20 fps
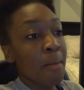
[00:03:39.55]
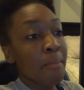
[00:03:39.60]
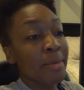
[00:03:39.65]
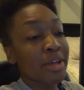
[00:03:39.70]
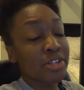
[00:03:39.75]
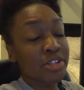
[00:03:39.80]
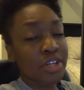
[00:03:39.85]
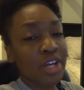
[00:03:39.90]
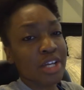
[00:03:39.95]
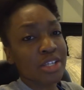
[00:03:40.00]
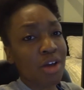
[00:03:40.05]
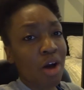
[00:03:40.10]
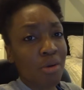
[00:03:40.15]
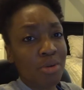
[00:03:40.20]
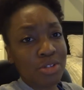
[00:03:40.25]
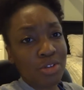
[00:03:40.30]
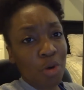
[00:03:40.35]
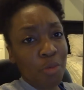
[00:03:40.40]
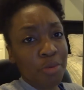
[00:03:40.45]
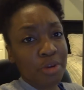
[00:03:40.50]
Make sure you guys
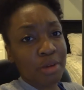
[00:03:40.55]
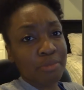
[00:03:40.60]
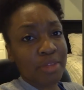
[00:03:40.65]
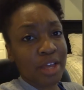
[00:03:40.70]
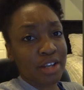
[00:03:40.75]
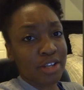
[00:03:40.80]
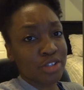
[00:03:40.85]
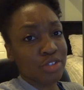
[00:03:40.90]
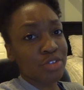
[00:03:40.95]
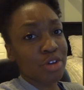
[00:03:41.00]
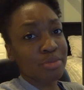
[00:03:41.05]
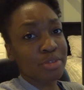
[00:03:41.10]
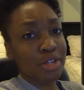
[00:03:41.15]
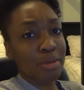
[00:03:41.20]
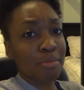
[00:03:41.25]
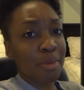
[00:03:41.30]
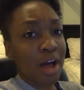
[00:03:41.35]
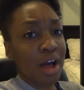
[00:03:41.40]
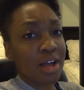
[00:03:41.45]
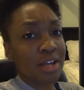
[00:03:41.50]
always open up that
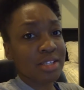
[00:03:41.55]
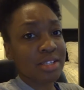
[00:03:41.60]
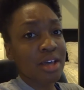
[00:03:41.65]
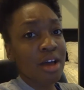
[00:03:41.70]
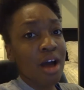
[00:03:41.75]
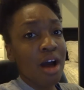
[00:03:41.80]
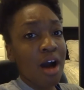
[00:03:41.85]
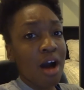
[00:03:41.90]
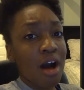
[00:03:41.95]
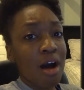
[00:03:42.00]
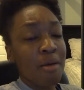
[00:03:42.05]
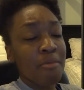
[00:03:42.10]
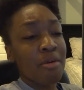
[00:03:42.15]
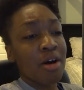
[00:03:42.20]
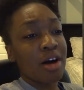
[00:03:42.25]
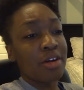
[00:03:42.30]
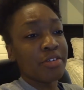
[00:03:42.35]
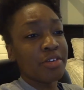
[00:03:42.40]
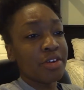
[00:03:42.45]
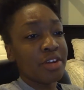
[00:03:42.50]
description box. Um,
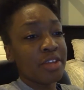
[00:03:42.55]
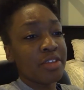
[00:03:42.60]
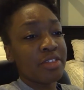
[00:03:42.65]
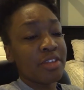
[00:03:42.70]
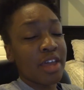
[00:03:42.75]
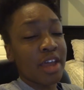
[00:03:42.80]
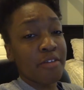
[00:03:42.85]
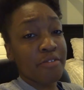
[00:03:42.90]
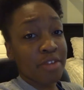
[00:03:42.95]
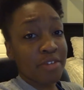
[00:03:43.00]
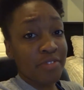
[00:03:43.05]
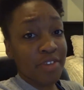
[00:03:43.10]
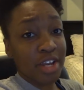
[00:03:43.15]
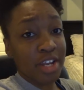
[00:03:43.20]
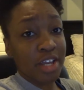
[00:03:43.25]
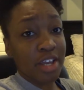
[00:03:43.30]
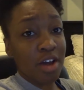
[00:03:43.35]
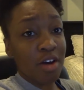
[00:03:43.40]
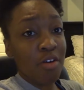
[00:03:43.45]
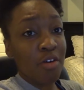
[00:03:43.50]
underneath every
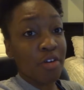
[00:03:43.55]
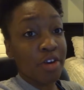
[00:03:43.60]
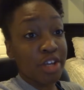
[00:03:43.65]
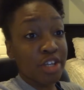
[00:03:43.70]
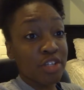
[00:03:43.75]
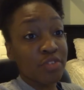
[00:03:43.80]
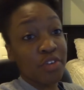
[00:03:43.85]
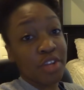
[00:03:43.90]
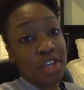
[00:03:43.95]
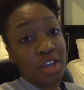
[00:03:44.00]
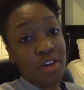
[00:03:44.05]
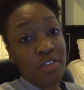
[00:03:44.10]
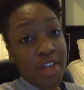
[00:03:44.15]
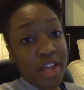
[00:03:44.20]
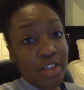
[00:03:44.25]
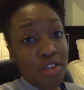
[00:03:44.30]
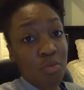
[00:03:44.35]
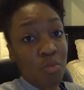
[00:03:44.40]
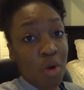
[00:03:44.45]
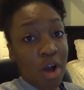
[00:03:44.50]
video or each video
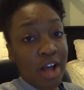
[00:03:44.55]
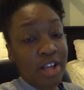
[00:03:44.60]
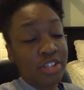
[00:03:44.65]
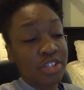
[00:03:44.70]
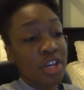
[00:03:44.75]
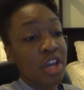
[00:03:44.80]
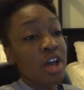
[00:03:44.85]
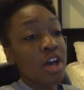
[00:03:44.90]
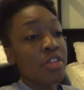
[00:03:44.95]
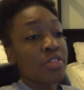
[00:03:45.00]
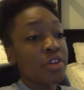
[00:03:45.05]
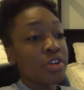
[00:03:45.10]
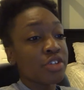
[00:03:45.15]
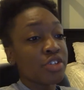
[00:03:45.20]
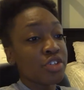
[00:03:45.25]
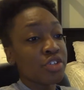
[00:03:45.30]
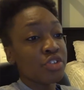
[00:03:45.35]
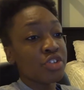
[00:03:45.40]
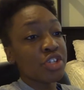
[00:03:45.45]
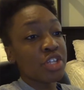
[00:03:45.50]
that you watch,
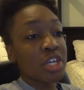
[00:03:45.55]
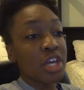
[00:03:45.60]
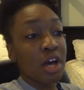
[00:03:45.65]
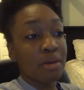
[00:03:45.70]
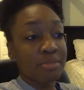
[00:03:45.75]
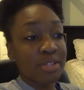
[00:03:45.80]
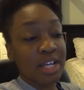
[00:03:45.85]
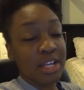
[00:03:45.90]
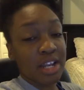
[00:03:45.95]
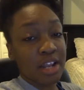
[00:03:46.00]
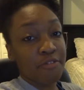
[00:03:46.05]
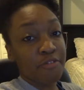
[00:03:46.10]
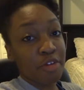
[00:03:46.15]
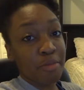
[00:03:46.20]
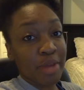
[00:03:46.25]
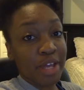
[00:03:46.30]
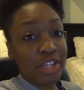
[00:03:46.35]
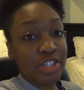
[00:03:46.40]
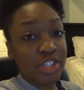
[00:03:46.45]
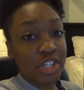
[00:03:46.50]
there's usually updated
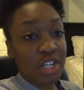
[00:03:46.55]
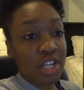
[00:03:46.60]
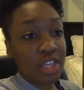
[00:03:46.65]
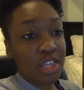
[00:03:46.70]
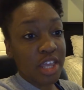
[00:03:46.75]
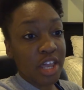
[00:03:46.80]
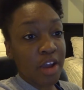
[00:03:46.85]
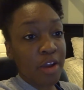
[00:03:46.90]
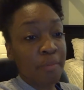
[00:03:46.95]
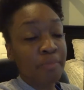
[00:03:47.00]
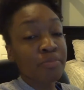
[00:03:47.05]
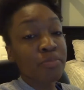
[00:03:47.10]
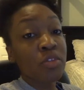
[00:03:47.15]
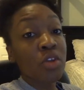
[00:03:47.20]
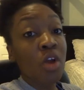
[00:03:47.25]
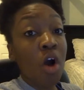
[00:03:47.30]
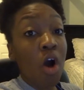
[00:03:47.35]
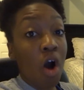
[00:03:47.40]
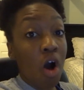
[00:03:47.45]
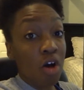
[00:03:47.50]
information in there.
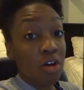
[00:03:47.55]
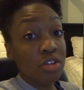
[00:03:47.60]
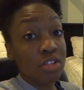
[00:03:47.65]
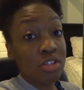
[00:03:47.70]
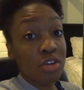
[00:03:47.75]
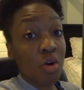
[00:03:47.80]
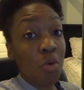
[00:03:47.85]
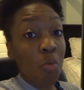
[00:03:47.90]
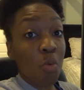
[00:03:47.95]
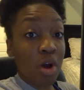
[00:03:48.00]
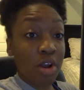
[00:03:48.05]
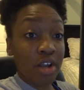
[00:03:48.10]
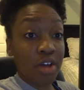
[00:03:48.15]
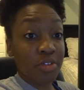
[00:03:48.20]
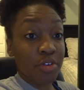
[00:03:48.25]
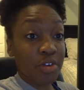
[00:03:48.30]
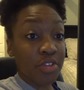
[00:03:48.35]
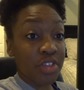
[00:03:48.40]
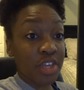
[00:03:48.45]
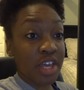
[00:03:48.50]
Also, one
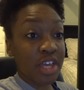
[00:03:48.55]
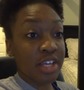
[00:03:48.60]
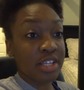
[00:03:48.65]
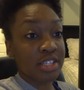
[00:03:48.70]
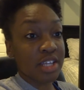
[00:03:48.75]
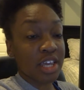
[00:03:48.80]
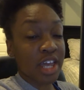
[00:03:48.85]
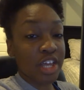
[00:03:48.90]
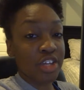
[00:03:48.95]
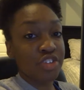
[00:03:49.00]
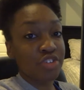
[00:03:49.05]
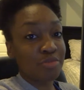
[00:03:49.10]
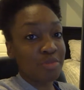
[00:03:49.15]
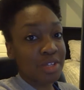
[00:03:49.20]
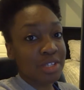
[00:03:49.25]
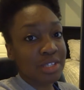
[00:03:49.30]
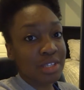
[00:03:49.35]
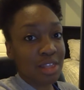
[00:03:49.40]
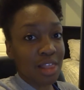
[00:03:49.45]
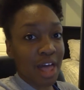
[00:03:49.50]
other thing is in case you
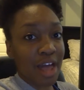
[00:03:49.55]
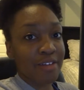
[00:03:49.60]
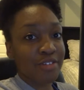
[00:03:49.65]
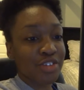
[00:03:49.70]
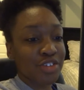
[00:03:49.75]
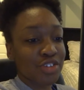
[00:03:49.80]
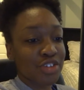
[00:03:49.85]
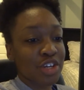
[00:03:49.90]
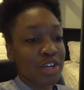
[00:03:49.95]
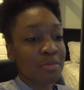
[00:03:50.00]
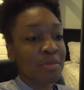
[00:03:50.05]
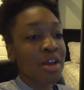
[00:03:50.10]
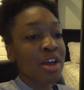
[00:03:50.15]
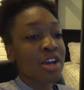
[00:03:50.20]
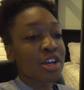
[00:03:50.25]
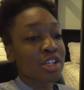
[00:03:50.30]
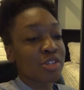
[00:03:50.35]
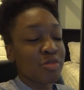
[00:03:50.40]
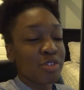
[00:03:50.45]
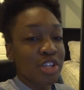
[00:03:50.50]
missed the live stream,
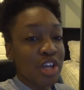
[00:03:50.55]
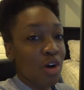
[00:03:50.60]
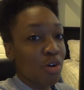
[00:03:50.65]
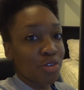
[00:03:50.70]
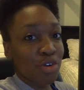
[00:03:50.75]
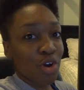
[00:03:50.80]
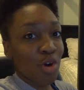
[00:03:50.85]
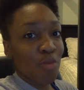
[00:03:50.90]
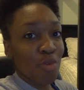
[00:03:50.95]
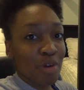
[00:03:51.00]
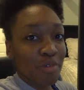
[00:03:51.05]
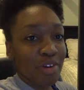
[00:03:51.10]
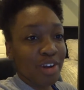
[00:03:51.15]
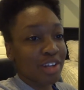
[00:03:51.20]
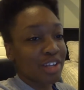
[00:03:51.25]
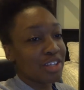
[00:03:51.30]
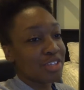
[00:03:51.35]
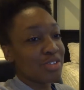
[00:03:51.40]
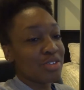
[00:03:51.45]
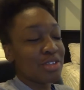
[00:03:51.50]
because we don't know when we're
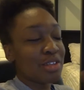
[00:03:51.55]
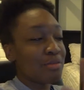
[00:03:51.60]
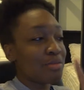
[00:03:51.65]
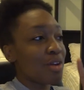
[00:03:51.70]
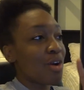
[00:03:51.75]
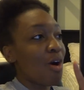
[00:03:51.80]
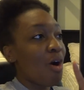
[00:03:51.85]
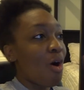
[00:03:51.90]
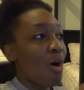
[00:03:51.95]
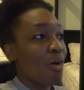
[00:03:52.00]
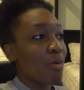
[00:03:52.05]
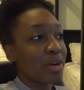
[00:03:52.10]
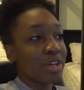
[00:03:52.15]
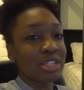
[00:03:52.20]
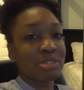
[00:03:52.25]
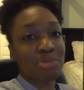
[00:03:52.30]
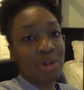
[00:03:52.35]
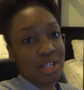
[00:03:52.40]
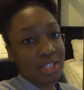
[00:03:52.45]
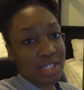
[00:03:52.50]
going to do them. They're always
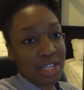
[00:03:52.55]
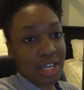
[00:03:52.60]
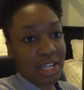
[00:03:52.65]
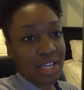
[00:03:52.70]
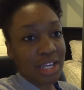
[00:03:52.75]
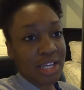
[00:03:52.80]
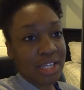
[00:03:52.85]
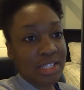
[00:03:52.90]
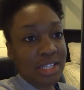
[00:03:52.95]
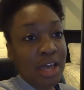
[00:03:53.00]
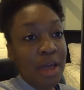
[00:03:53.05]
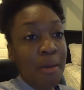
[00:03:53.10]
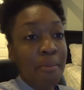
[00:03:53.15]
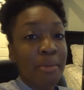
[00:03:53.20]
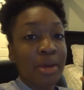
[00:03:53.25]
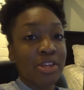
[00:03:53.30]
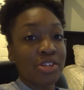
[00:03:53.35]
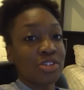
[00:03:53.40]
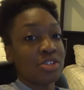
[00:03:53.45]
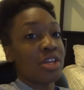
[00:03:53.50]
spontaneous.
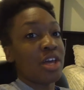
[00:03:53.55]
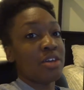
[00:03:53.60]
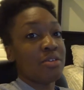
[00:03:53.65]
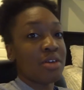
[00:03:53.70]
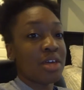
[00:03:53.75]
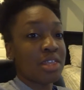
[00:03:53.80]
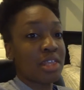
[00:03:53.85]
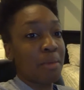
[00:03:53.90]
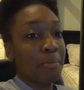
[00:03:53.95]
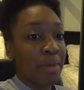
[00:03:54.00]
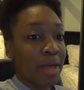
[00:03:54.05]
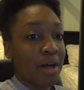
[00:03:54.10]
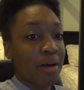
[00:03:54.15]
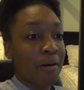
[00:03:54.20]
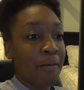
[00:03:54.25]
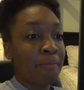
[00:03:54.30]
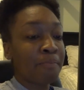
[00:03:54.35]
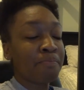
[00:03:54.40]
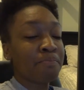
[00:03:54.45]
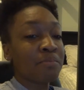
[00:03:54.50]
Make sure that you hit the
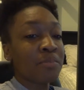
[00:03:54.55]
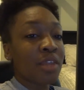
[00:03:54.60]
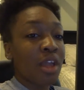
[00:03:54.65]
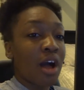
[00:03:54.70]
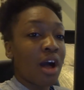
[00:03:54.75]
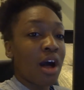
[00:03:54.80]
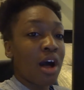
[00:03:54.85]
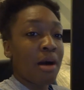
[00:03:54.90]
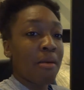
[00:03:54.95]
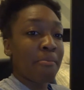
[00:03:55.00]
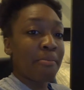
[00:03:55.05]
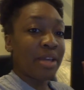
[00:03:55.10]
bell. Um,